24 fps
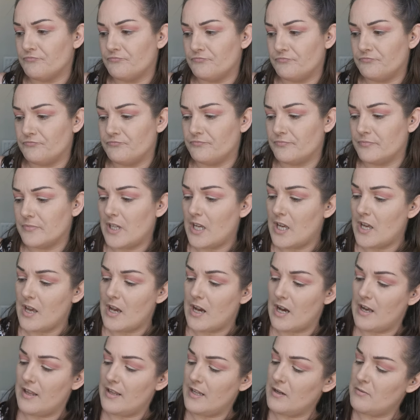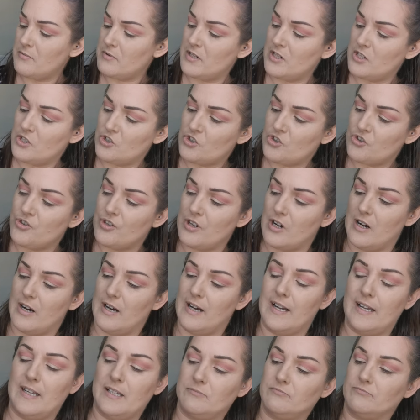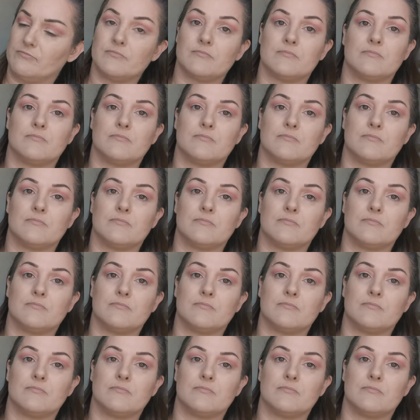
Hmm. I think I'm going to try,